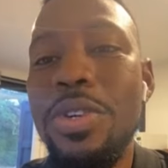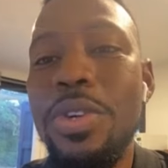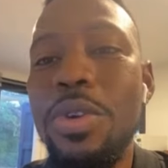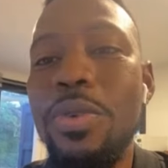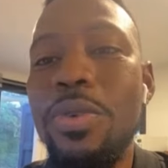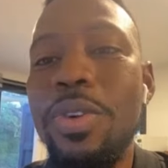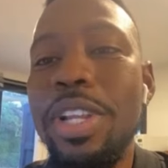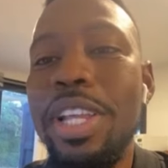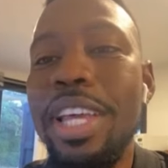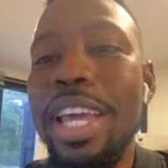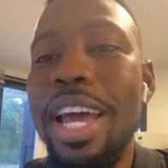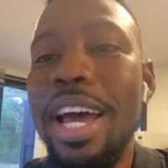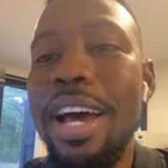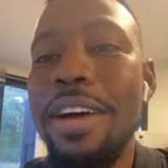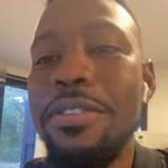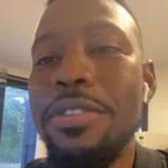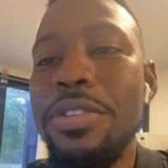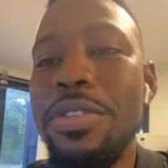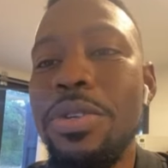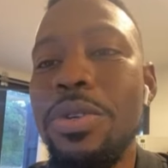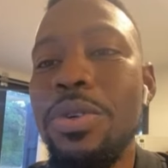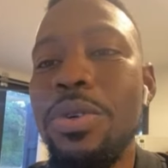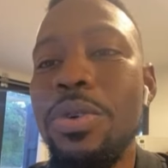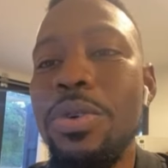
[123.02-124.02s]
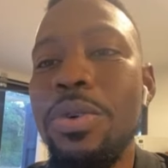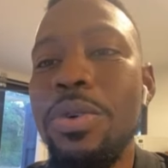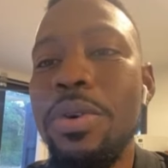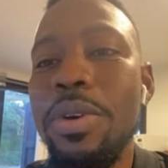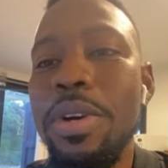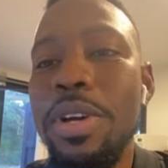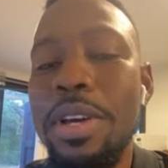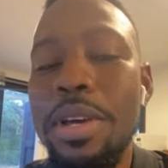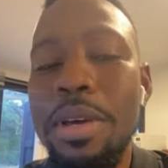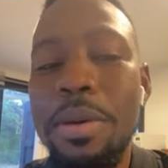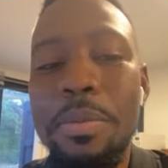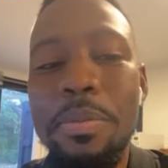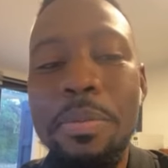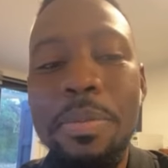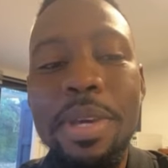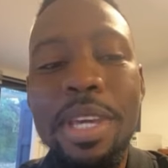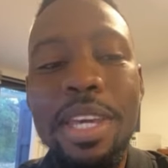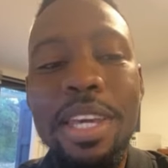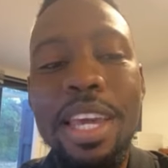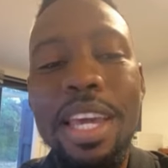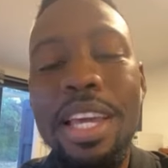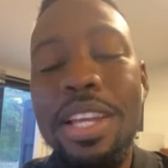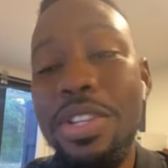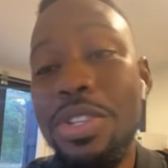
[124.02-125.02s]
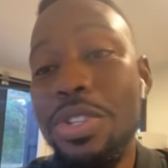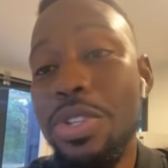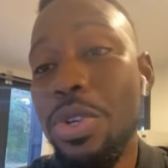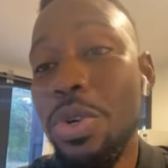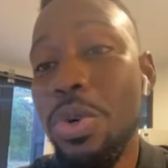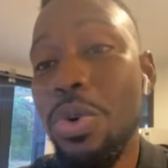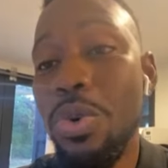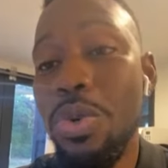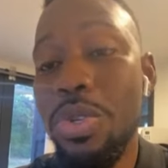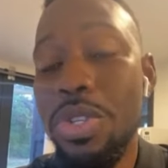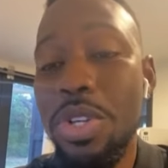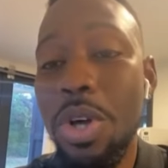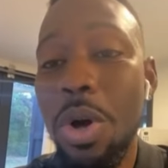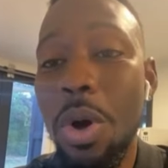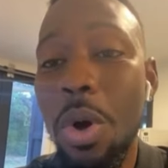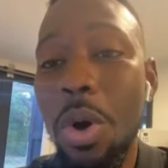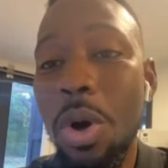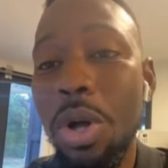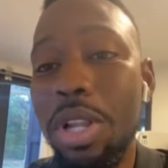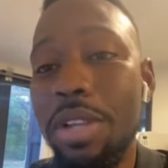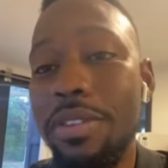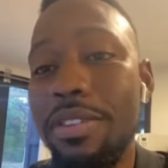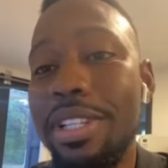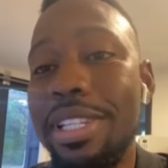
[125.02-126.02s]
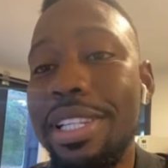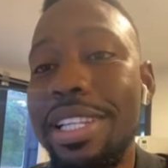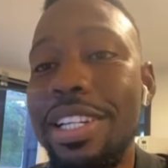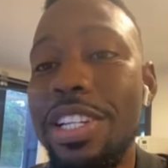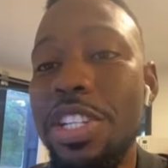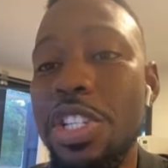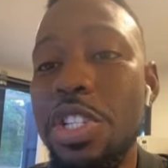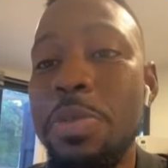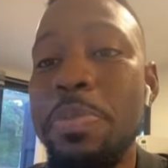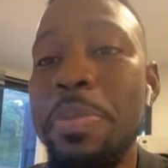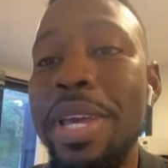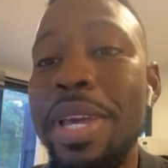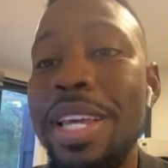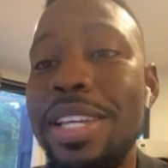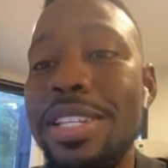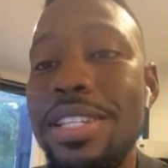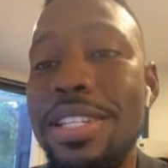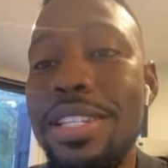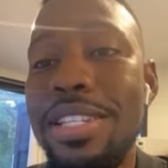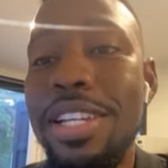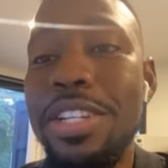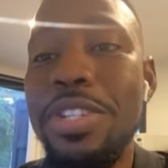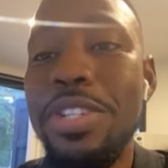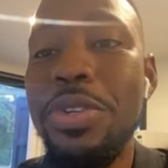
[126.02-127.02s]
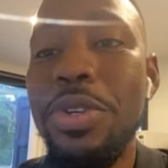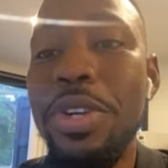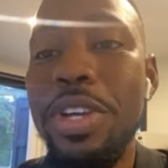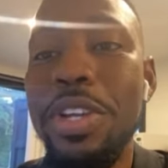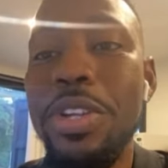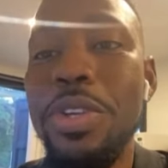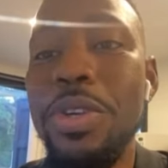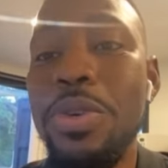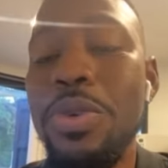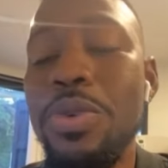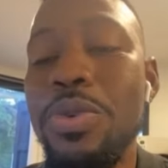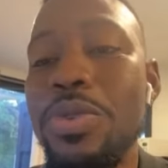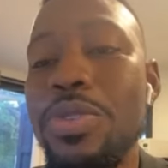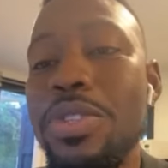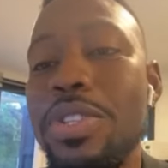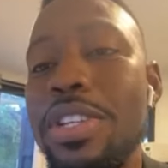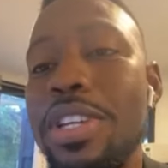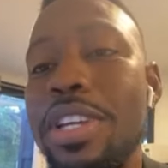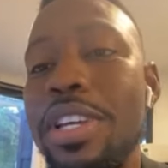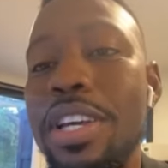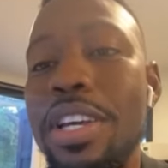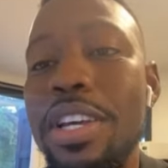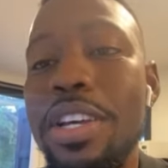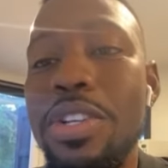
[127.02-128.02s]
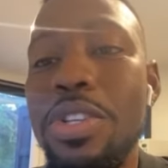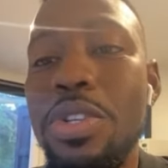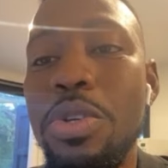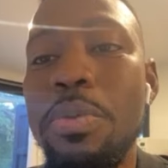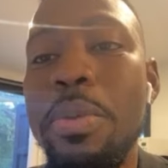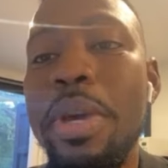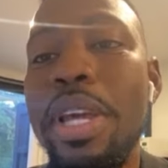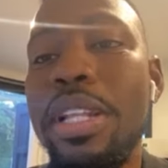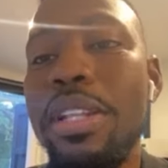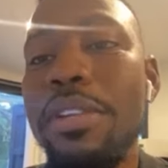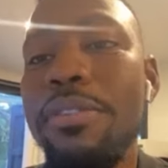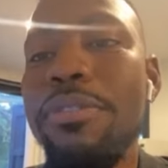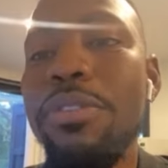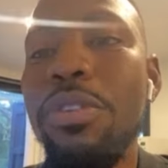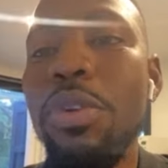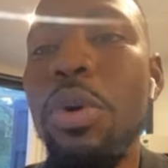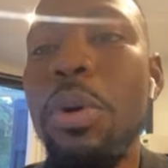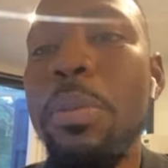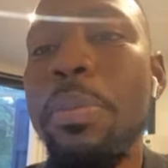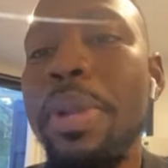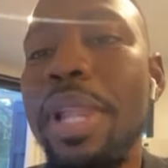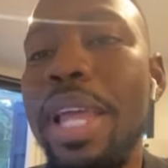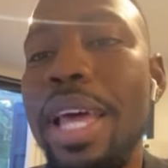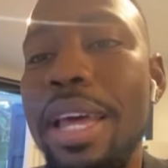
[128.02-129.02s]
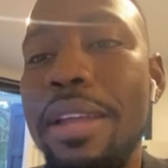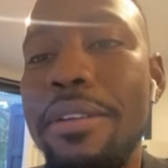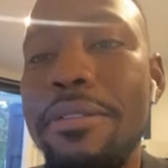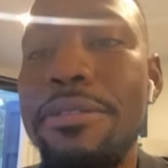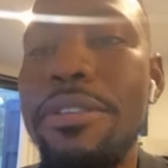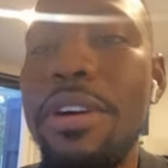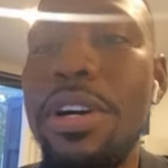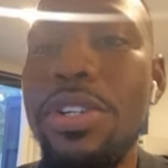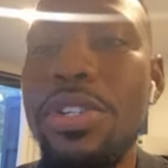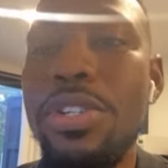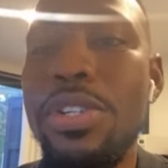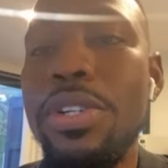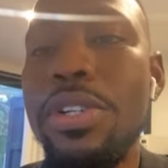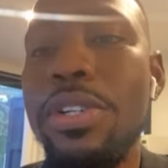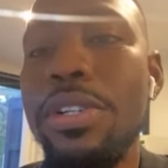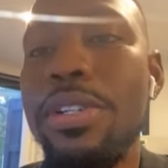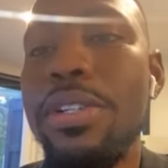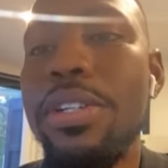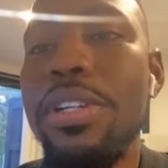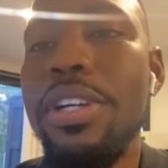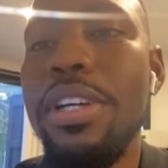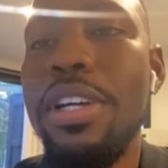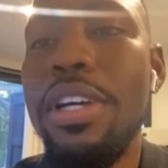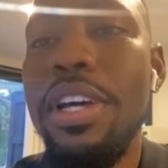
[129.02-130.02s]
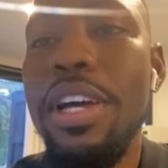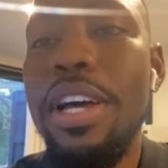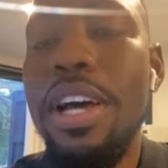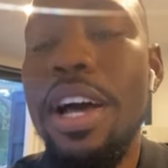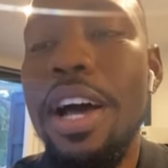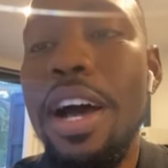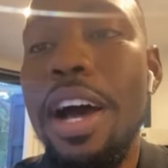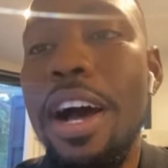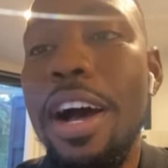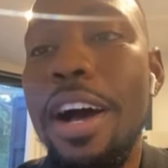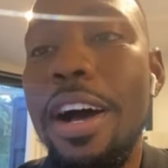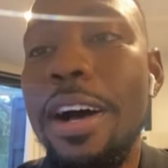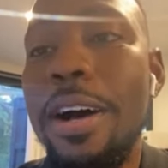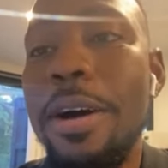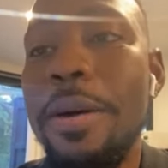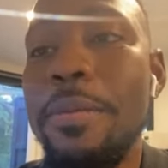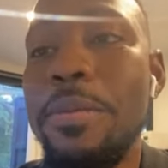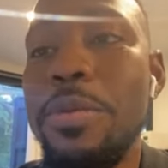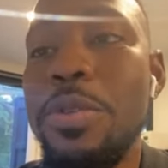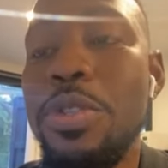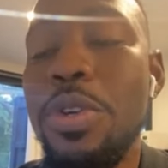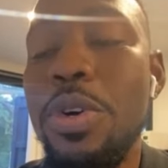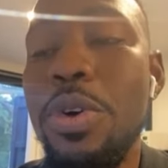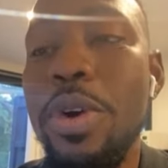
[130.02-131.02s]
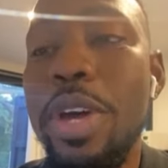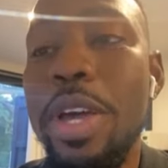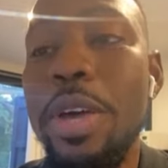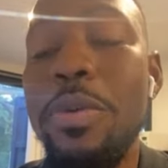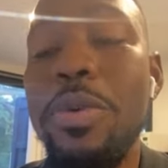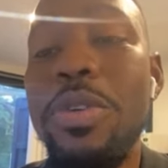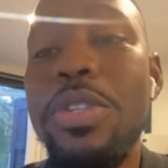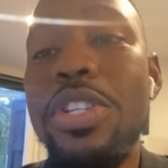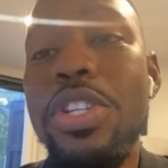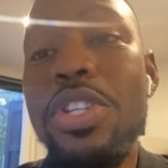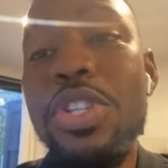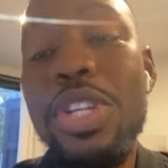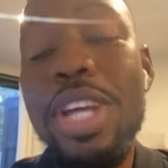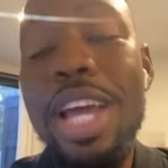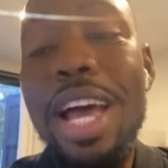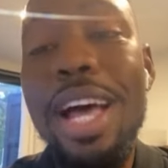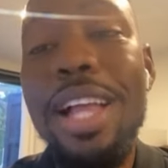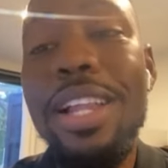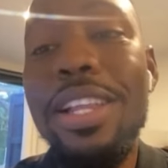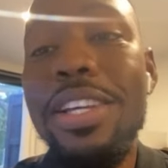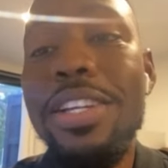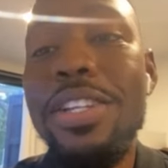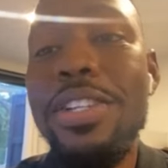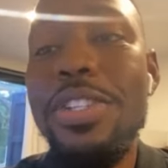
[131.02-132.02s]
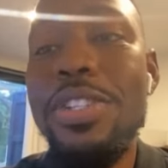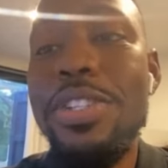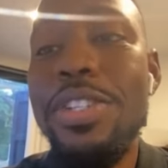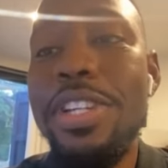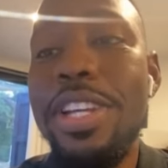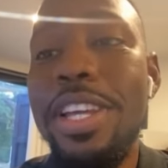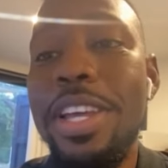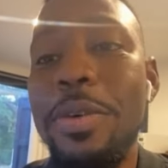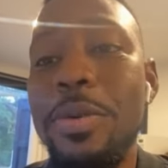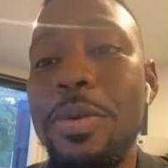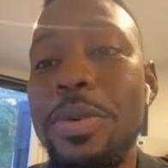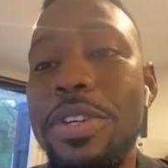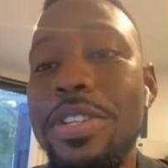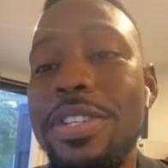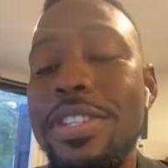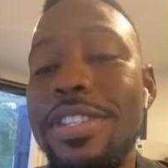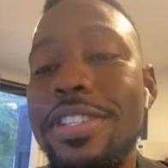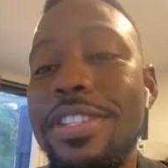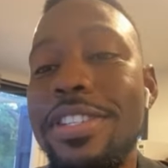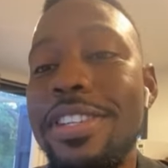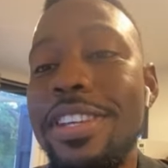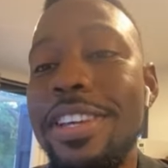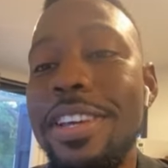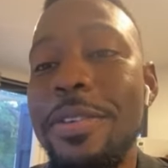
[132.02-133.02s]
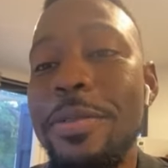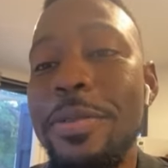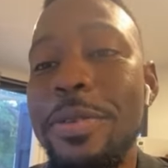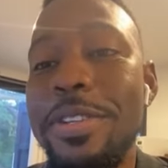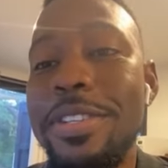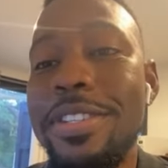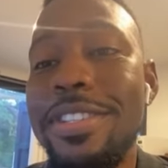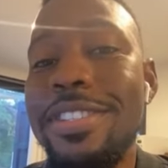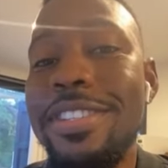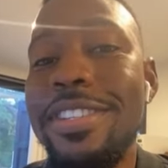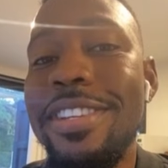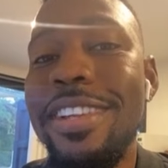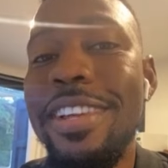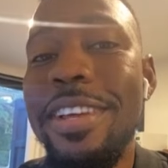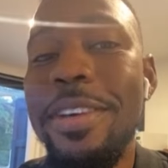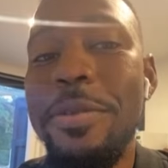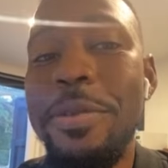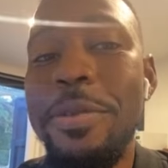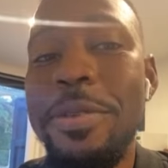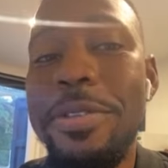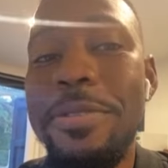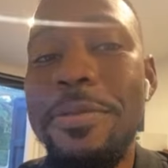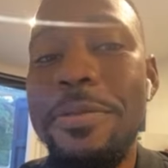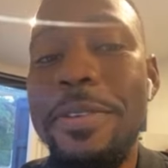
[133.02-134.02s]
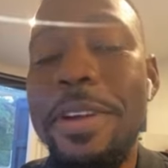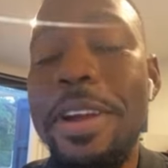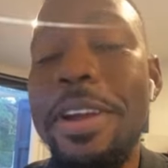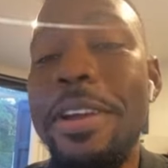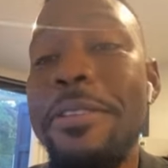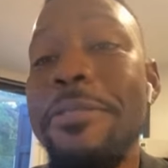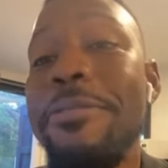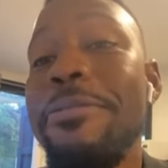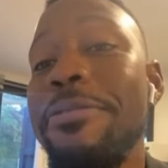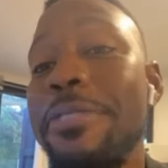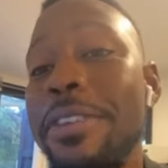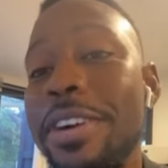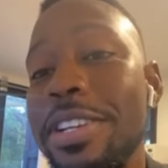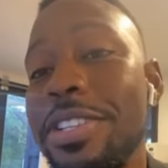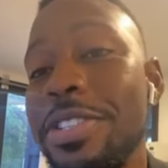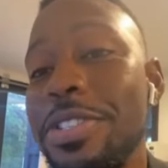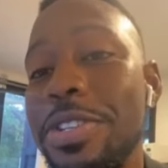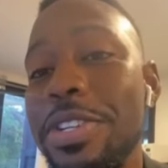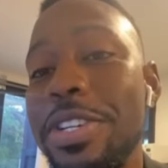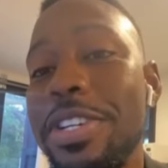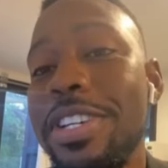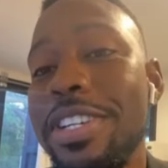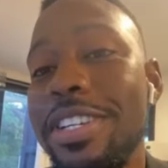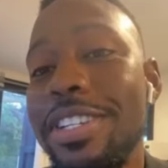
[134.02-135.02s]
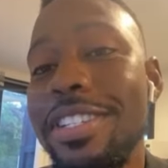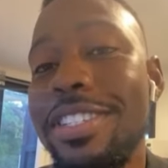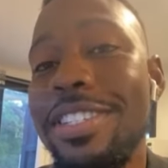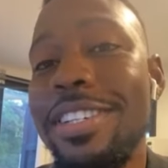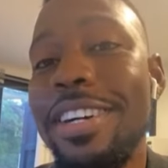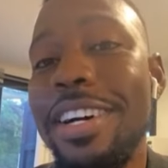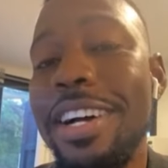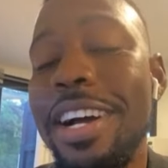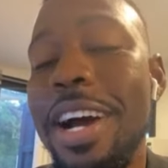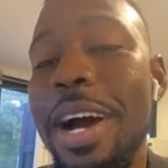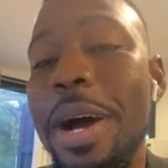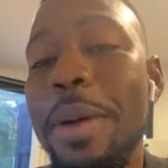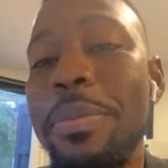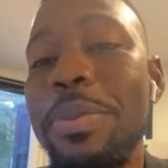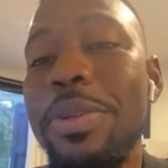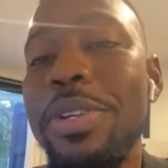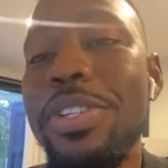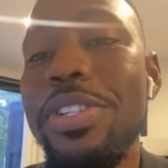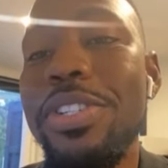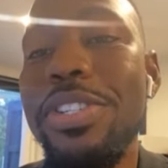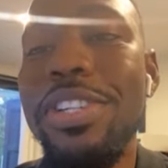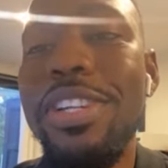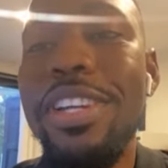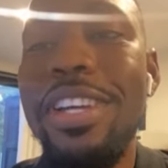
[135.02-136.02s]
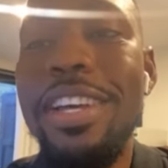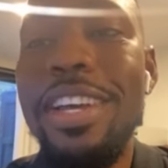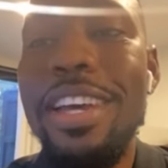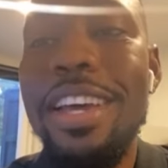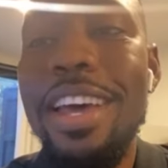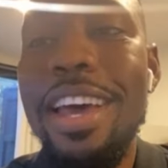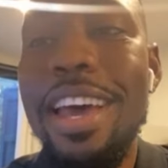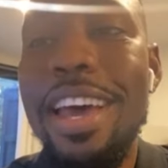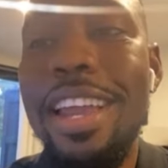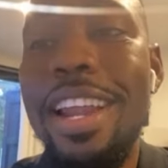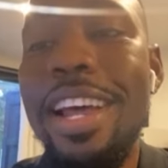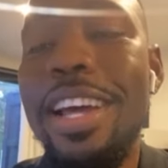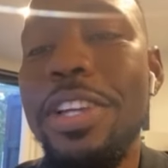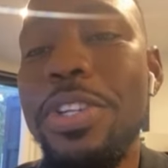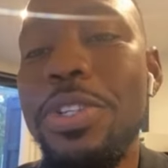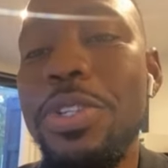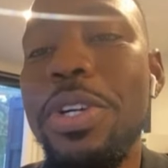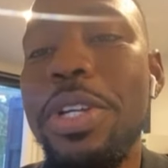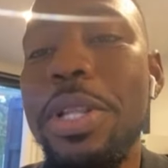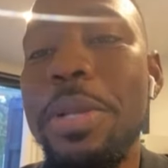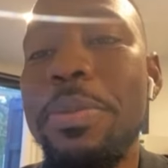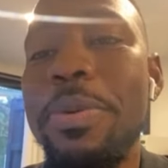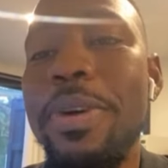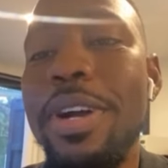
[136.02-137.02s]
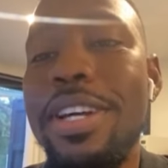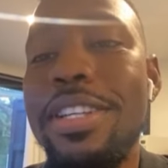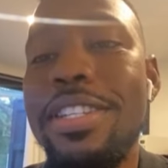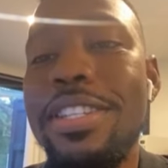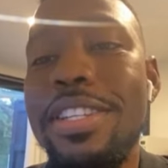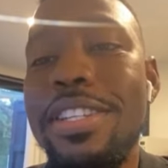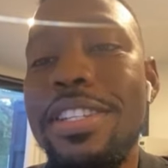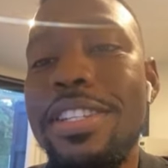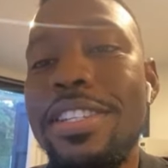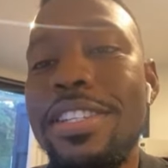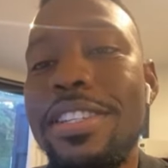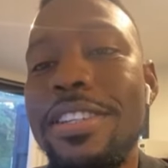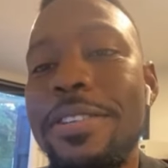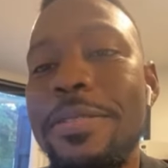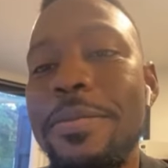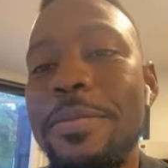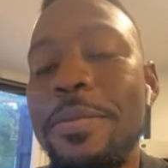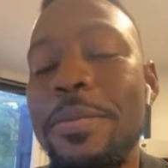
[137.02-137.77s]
So you really have to be in tune to all of the little spaces that you can use to make the floor plan functional. Um, so it was a challenge. It was it was it was very fun to, to accomplish, and I enjoyed the process.